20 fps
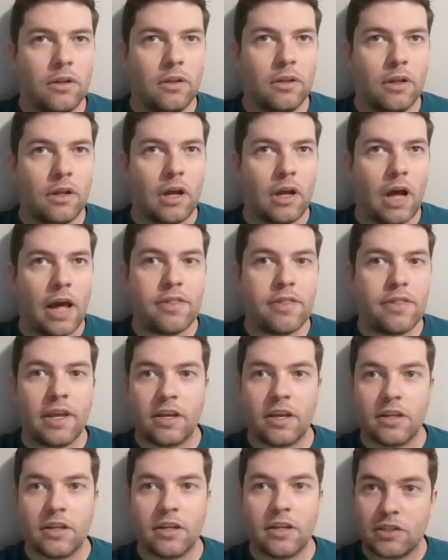I think
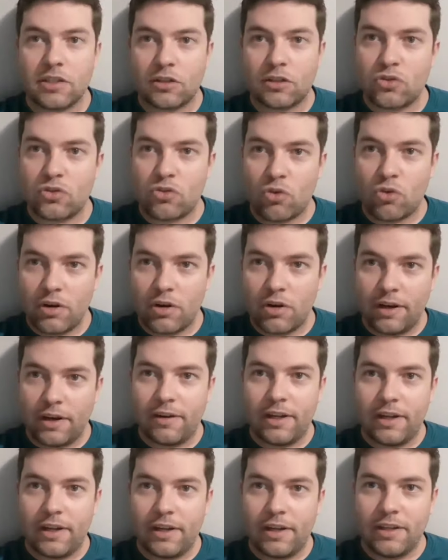it's extraordinary
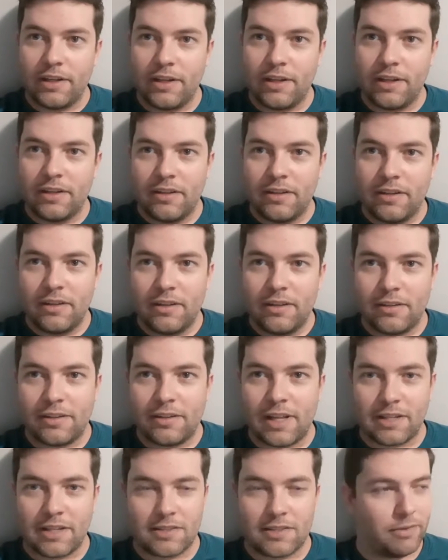
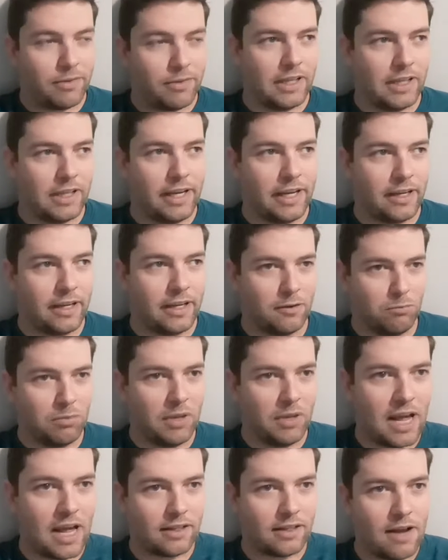that something like
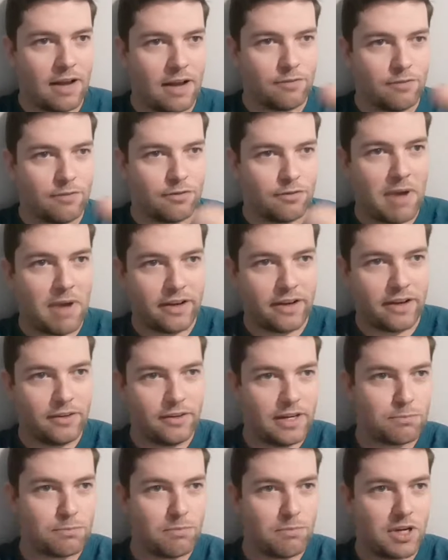Black Lives Matter as
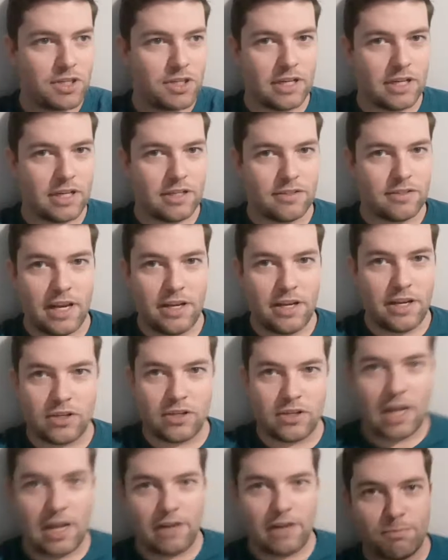much as Asian
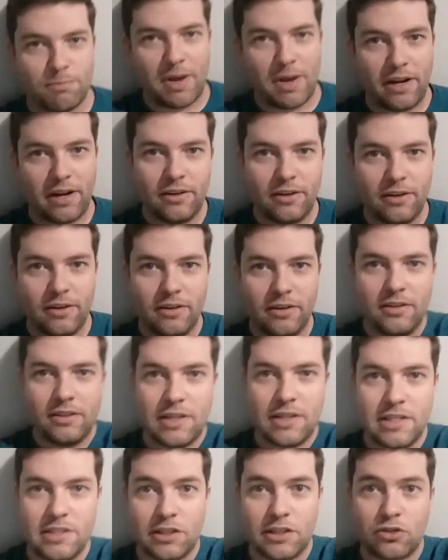Lives Matter
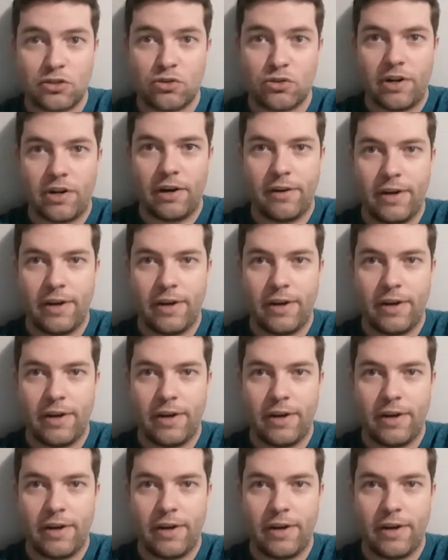is extraordinary.